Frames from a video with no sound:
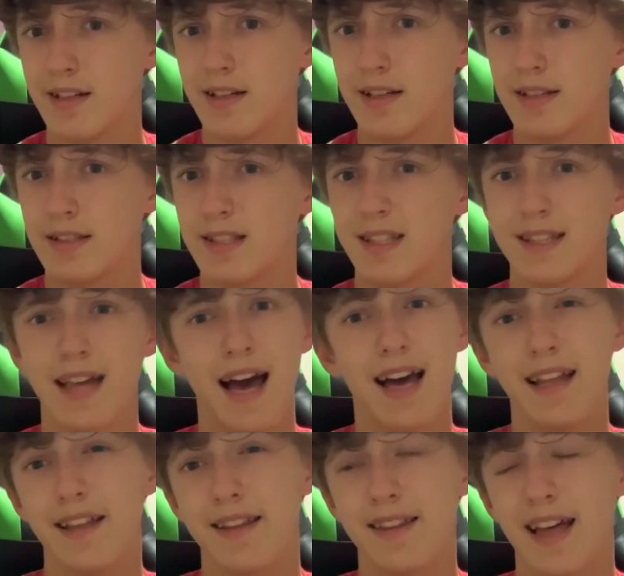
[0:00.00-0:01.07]
See,
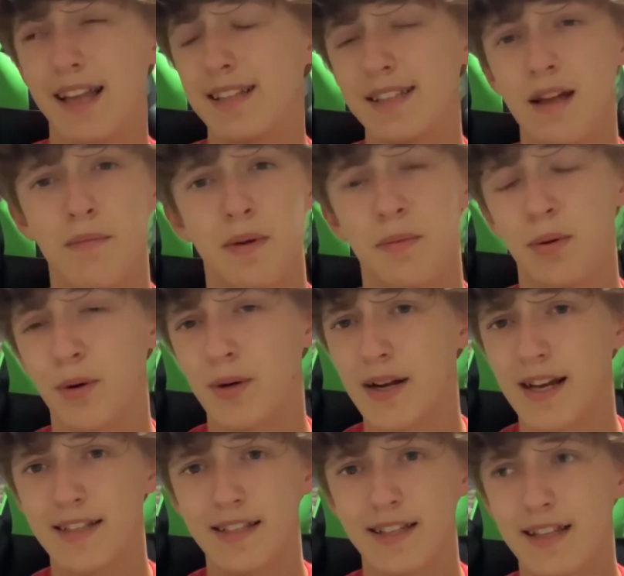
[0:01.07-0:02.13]
that's not me
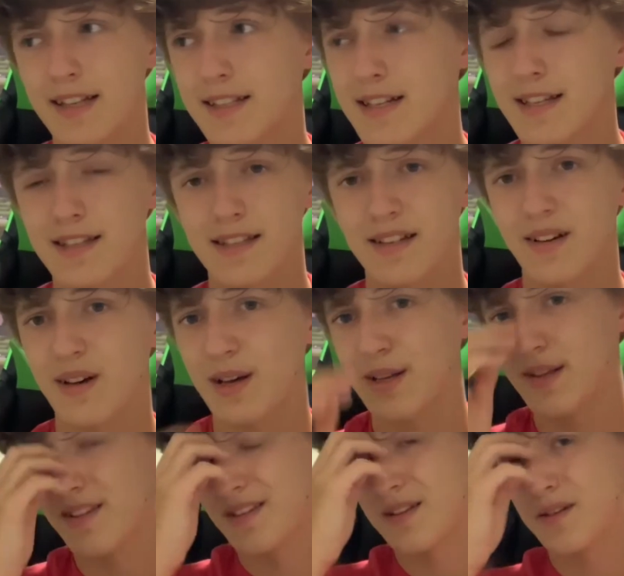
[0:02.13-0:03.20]
procrastinating. That's just all
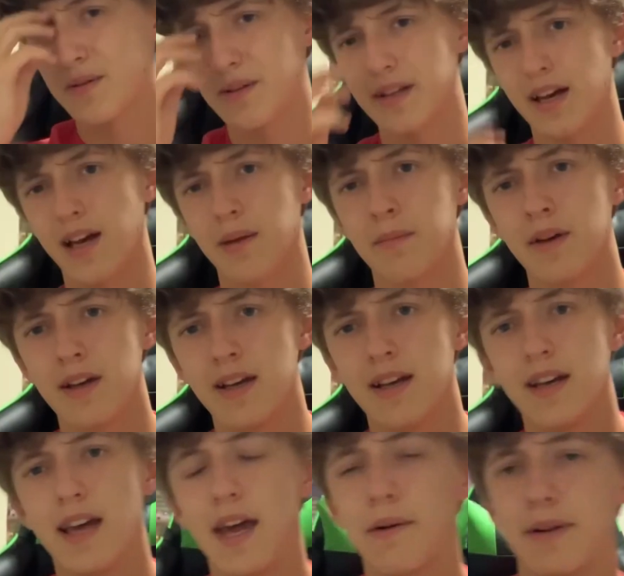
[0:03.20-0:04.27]
has to do with time.
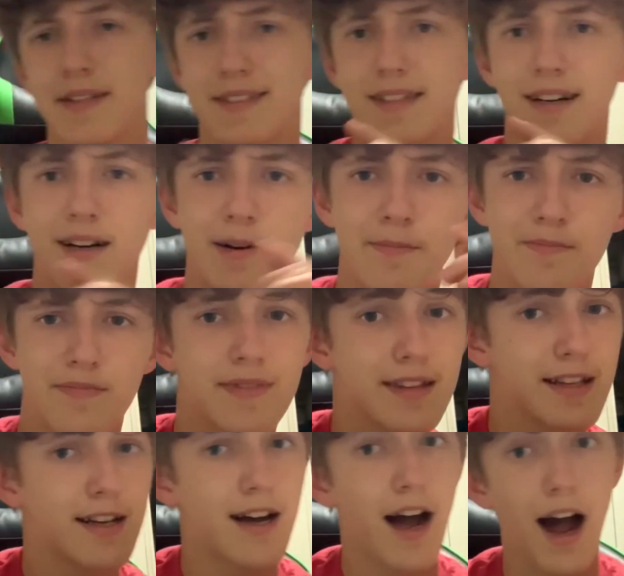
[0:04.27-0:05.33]
Anyways,
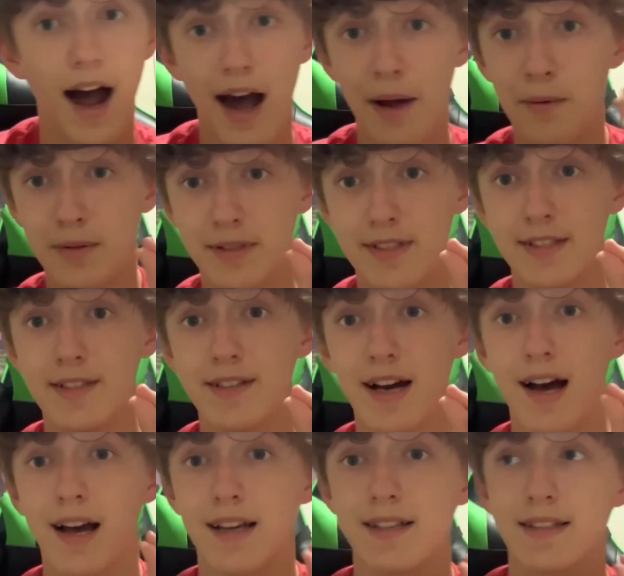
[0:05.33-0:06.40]
I will see you
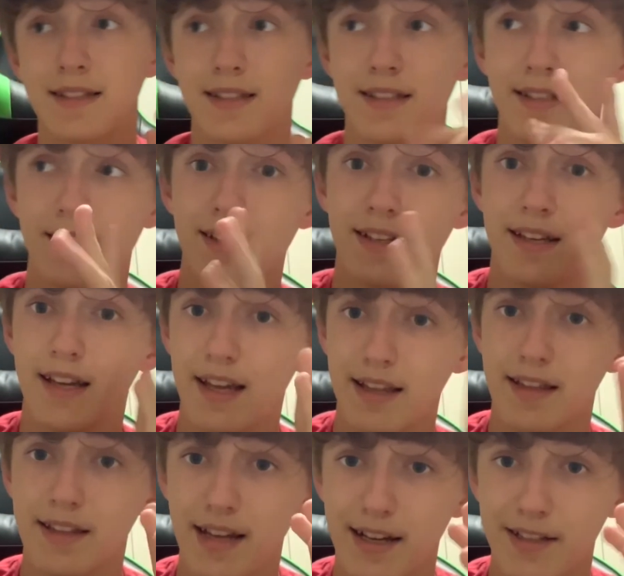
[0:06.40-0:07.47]
guys in
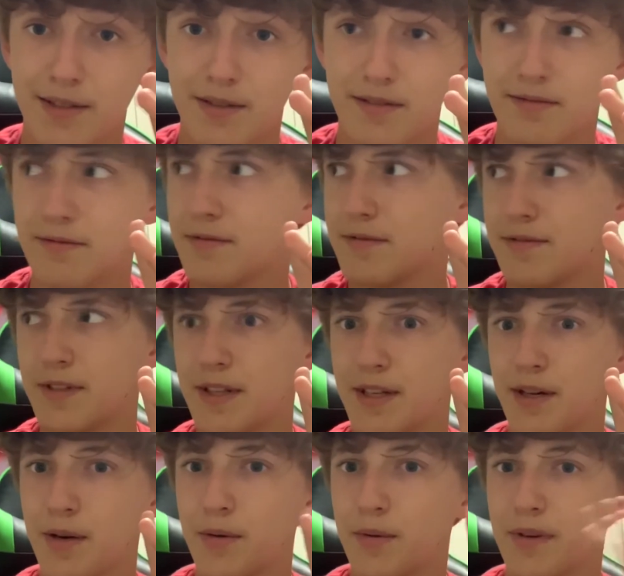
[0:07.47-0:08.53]
the next
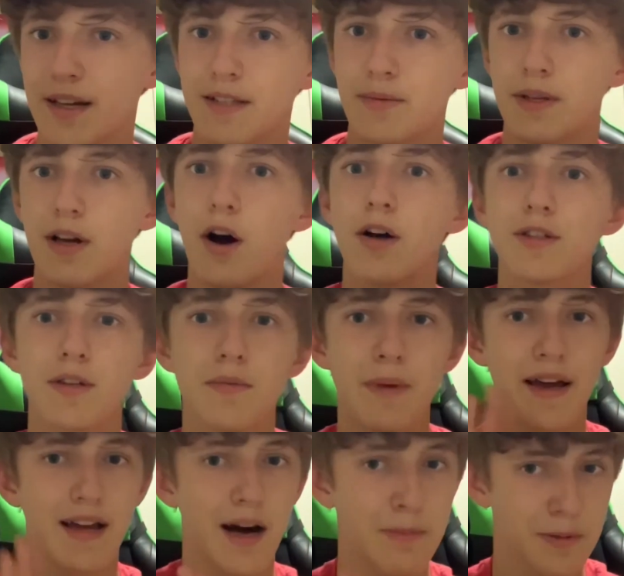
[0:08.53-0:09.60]
video next week. Also, my
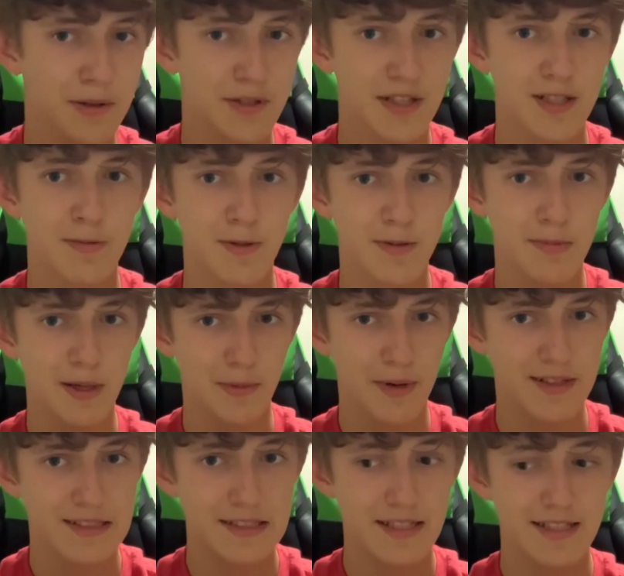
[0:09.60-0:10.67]
uploads are supposed to be on
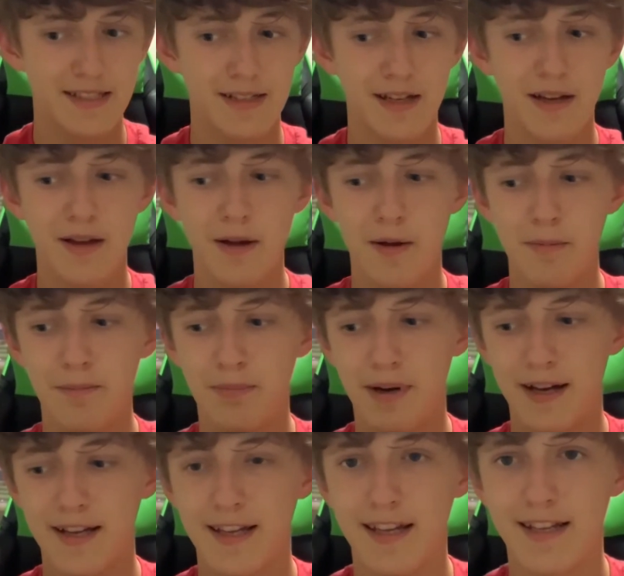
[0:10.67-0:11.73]
Wednesdays,
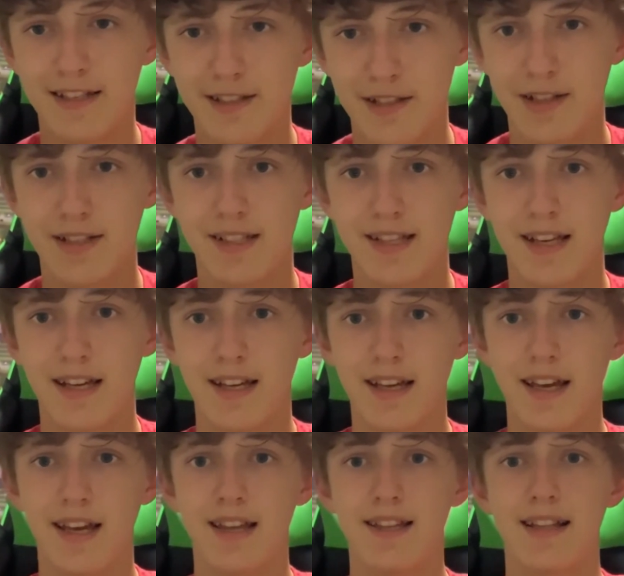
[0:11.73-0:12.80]
but it is Thursday,
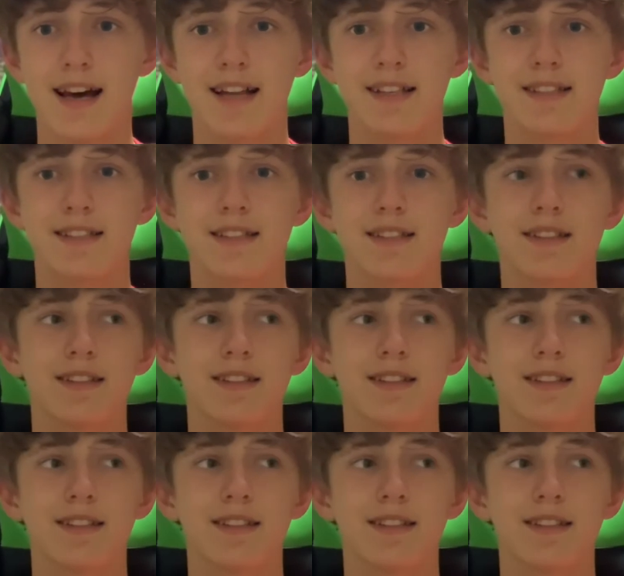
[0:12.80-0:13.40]
and that's